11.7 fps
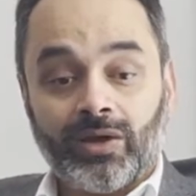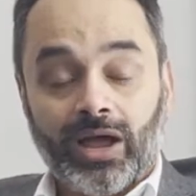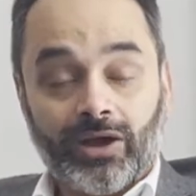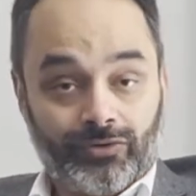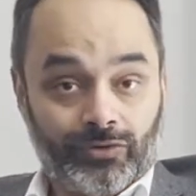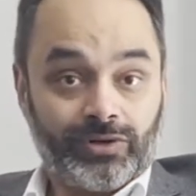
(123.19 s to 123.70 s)

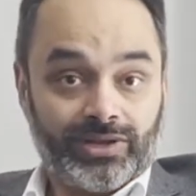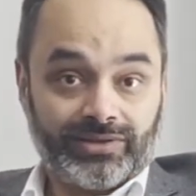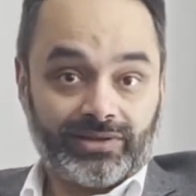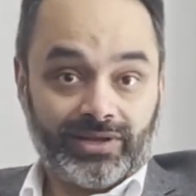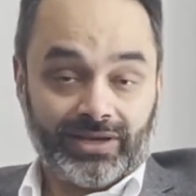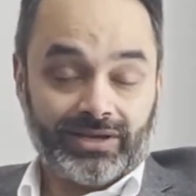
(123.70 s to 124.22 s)
Our role
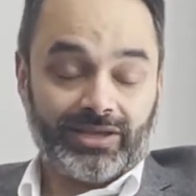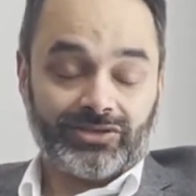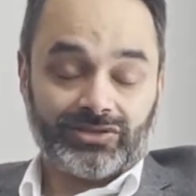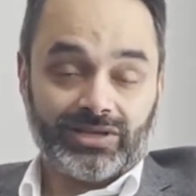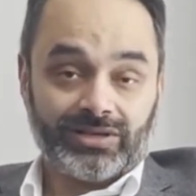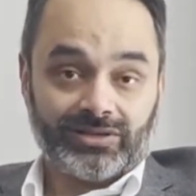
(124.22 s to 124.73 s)
as an
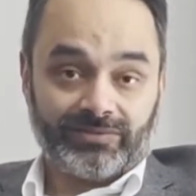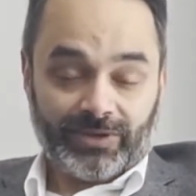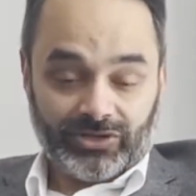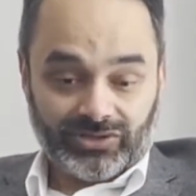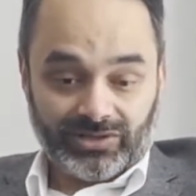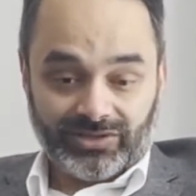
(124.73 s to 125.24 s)
ADHD
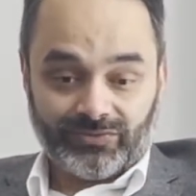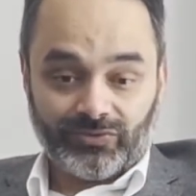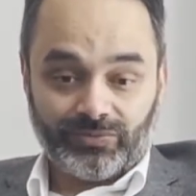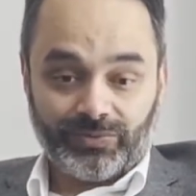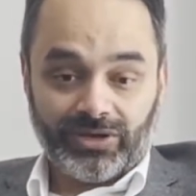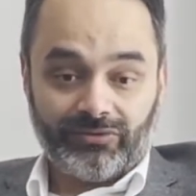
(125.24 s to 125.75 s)
specialist
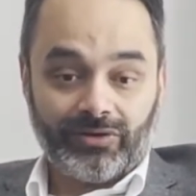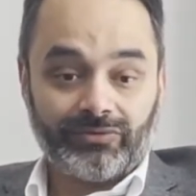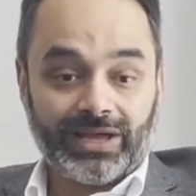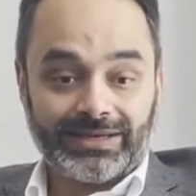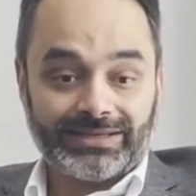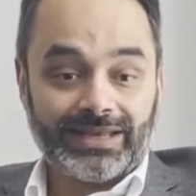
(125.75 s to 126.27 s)
would be
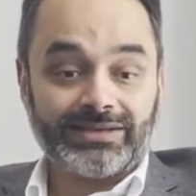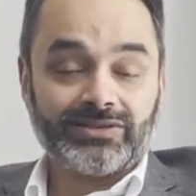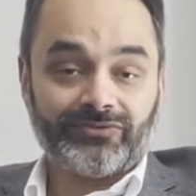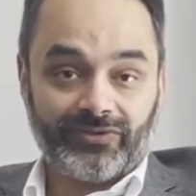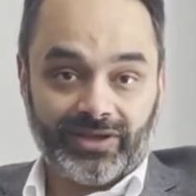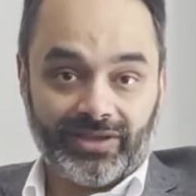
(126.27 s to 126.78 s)
around
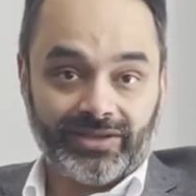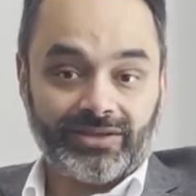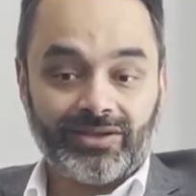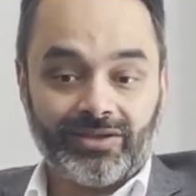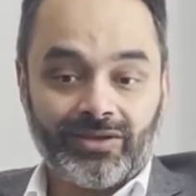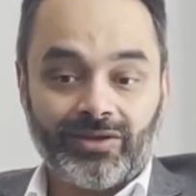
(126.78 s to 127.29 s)

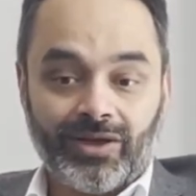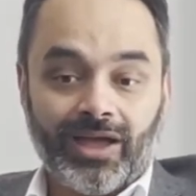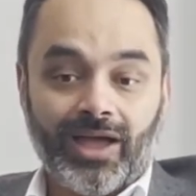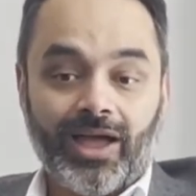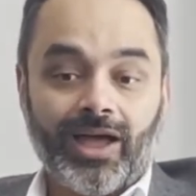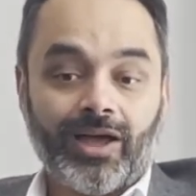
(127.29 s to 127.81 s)
identifying
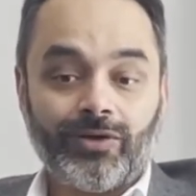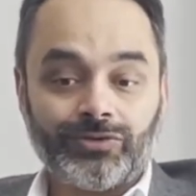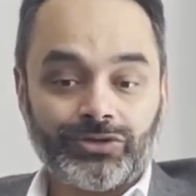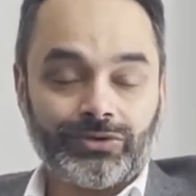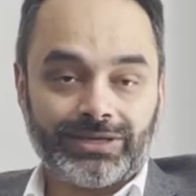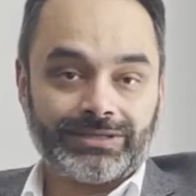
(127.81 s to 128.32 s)
how
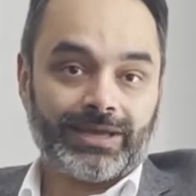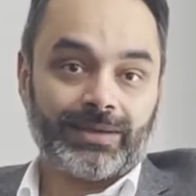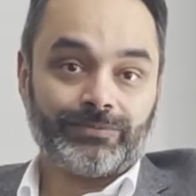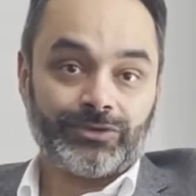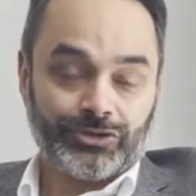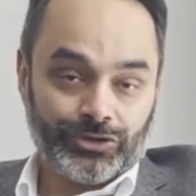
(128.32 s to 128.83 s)
to
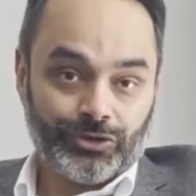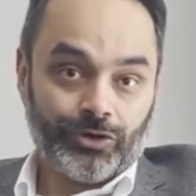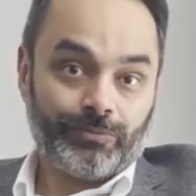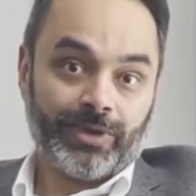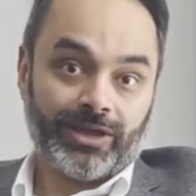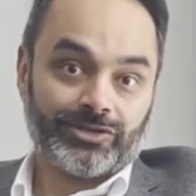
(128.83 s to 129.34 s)
adapt
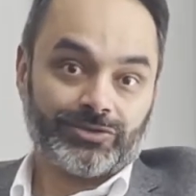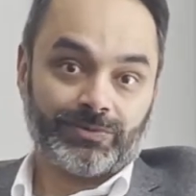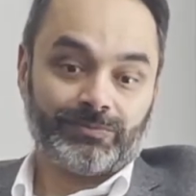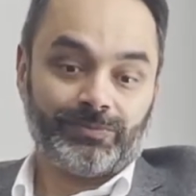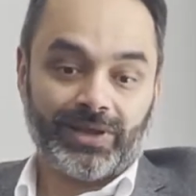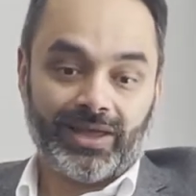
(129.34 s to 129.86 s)
your
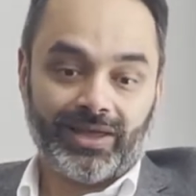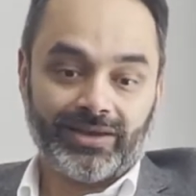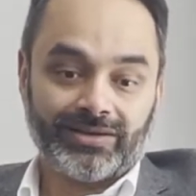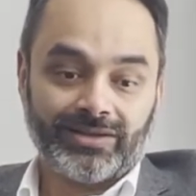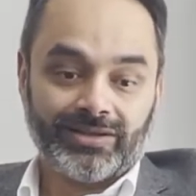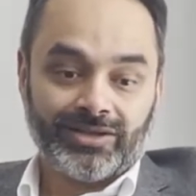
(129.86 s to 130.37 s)
management
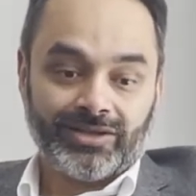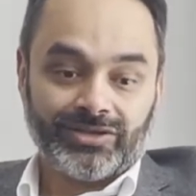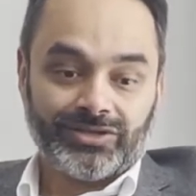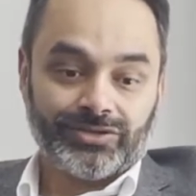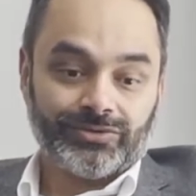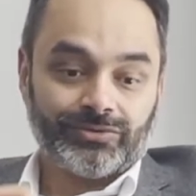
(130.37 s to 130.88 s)
plan
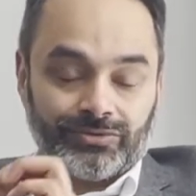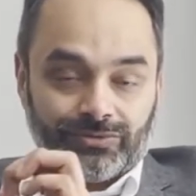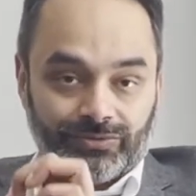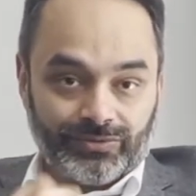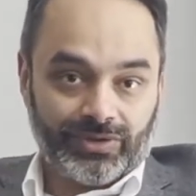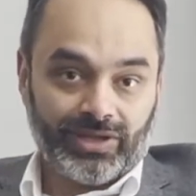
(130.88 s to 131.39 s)

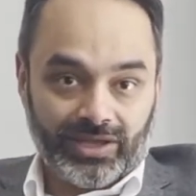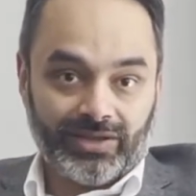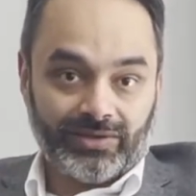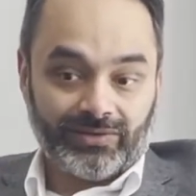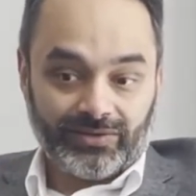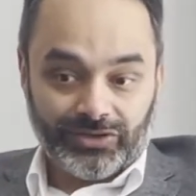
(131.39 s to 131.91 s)
to
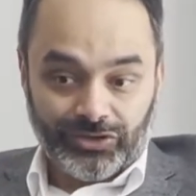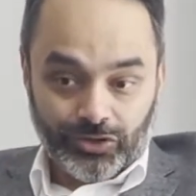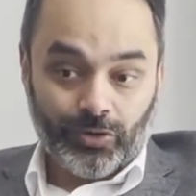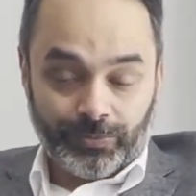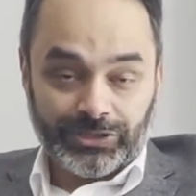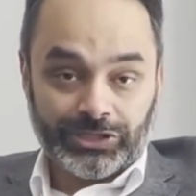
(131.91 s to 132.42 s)

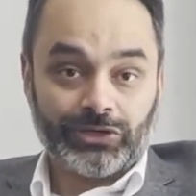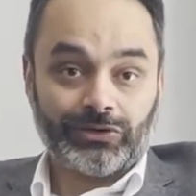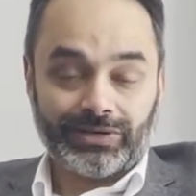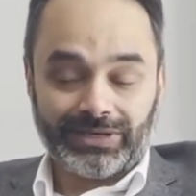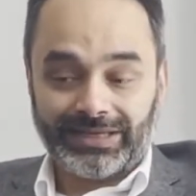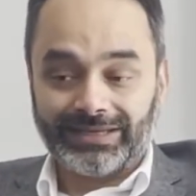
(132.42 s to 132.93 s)
your
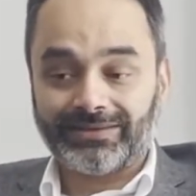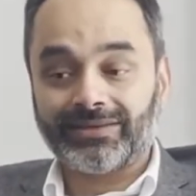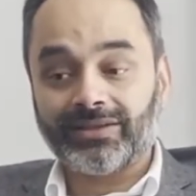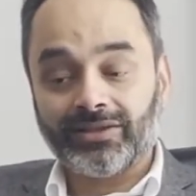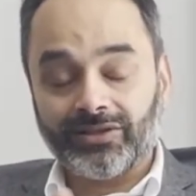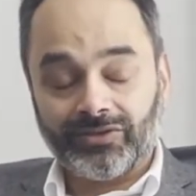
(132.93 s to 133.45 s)
particular
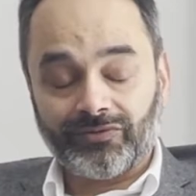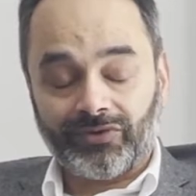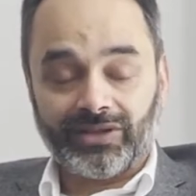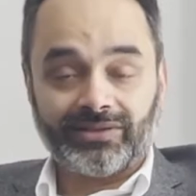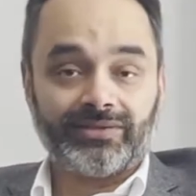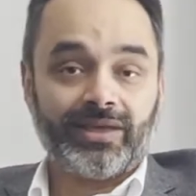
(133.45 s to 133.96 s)
needs. So
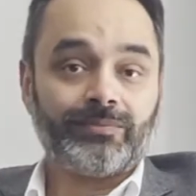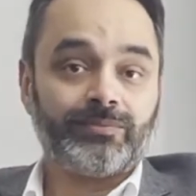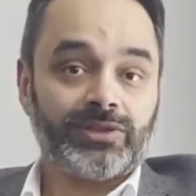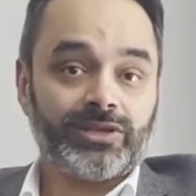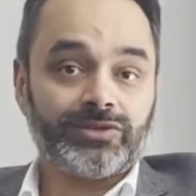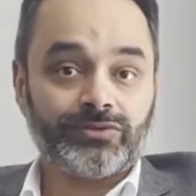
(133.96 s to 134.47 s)
for
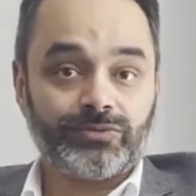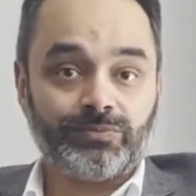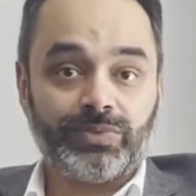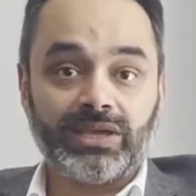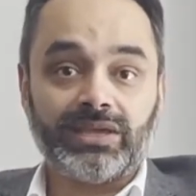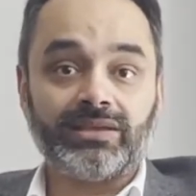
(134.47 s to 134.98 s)
example, it
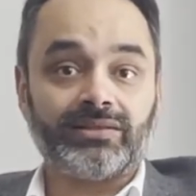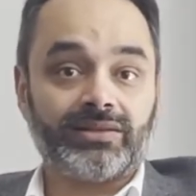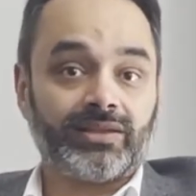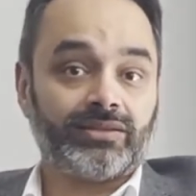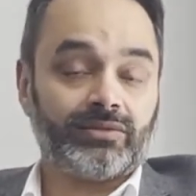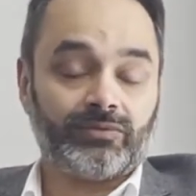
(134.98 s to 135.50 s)
could be
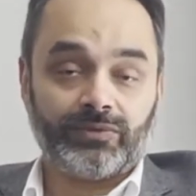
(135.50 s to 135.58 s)
that